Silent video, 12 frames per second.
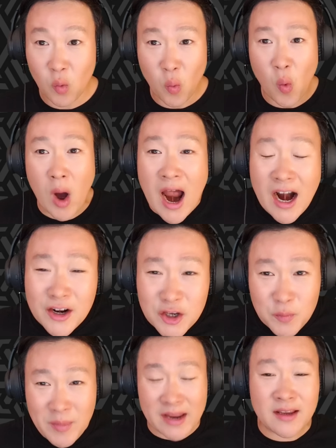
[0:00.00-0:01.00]
Why are
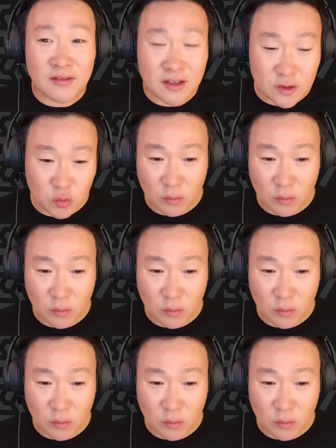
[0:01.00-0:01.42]
you making this